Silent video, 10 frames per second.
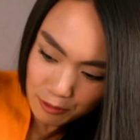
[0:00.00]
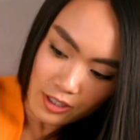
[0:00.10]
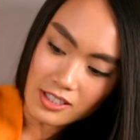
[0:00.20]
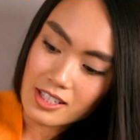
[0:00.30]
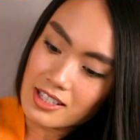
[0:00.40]
For
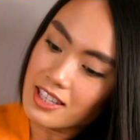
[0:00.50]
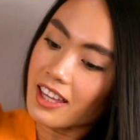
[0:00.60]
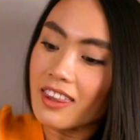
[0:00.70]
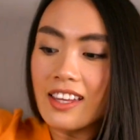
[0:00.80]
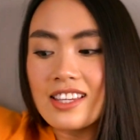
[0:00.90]
instance,
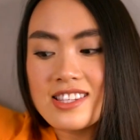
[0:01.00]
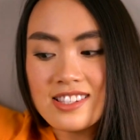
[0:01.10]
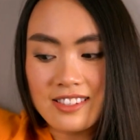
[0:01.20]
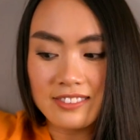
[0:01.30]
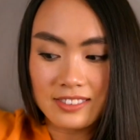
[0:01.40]
like
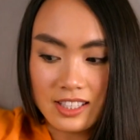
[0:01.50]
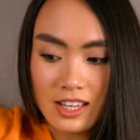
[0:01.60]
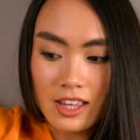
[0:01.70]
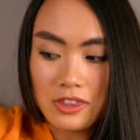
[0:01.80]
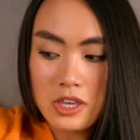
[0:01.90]
this.
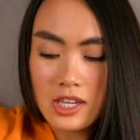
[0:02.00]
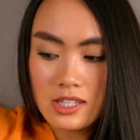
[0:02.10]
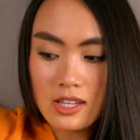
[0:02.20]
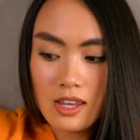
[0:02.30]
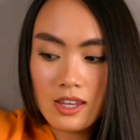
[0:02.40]

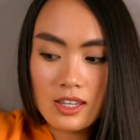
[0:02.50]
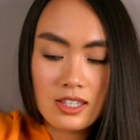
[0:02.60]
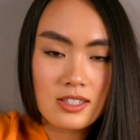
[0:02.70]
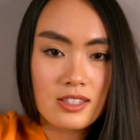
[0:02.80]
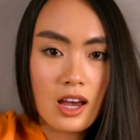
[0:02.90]
This
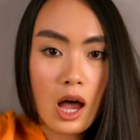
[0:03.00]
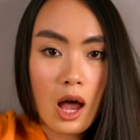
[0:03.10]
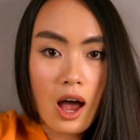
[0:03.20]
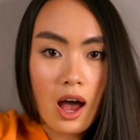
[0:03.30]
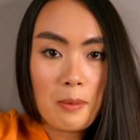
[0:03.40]
is
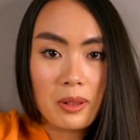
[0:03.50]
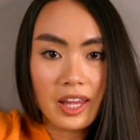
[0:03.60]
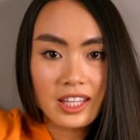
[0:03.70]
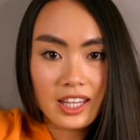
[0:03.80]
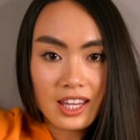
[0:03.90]
a
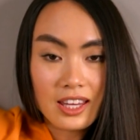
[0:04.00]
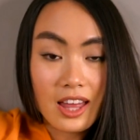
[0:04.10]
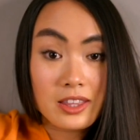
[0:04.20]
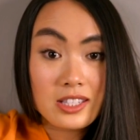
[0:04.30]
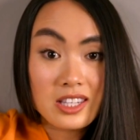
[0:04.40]
blanket
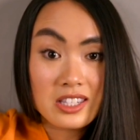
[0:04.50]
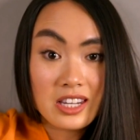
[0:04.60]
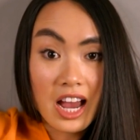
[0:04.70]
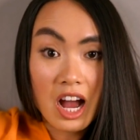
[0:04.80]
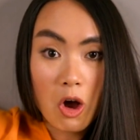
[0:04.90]
and this is
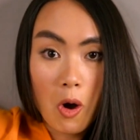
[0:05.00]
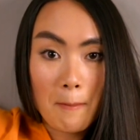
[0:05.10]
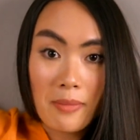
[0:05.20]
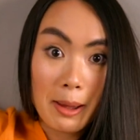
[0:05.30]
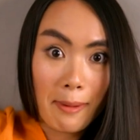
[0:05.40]
now
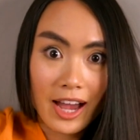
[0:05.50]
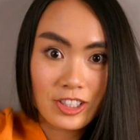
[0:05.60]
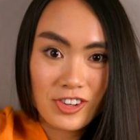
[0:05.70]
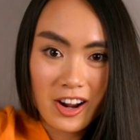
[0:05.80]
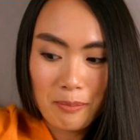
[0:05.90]
my
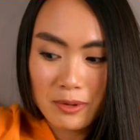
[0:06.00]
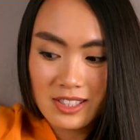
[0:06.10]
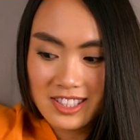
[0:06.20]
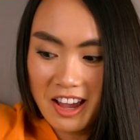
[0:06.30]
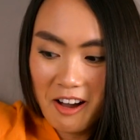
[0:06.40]
backdrop.
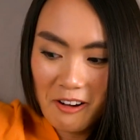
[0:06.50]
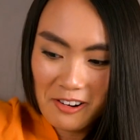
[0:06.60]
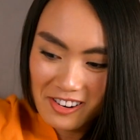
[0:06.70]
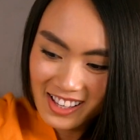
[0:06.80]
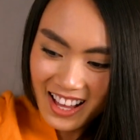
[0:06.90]

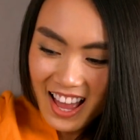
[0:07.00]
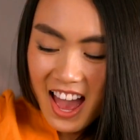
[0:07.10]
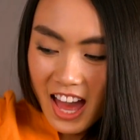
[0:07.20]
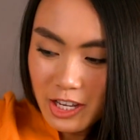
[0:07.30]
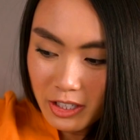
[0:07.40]
So,
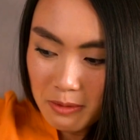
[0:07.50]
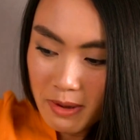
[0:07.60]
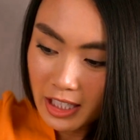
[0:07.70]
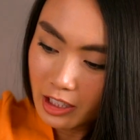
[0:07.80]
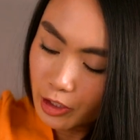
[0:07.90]
and you can
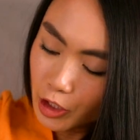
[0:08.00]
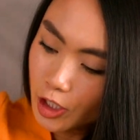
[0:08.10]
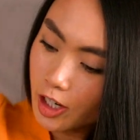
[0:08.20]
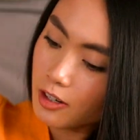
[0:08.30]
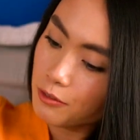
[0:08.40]
make it look
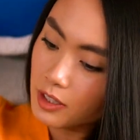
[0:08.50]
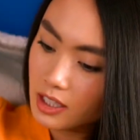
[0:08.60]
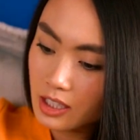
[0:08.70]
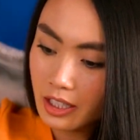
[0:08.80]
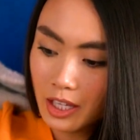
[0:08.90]

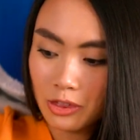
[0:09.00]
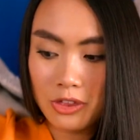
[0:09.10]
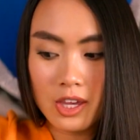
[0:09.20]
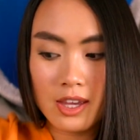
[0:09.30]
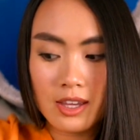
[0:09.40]
curvy like
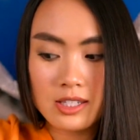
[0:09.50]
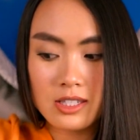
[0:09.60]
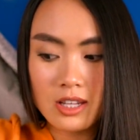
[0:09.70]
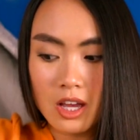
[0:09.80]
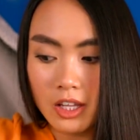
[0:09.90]

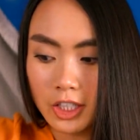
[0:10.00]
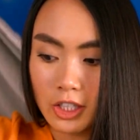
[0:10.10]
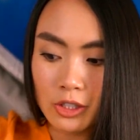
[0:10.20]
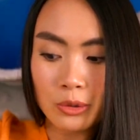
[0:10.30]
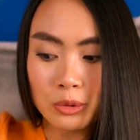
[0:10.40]
this, like a
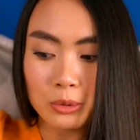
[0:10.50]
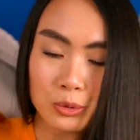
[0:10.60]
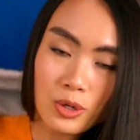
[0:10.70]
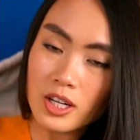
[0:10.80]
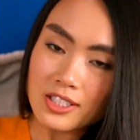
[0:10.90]

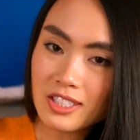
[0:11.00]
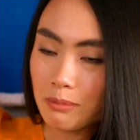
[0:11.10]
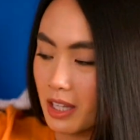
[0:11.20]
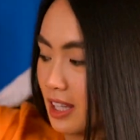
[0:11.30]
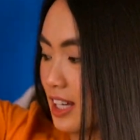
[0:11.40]
U,
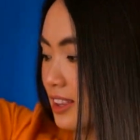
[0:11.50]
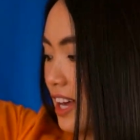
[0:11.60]
something like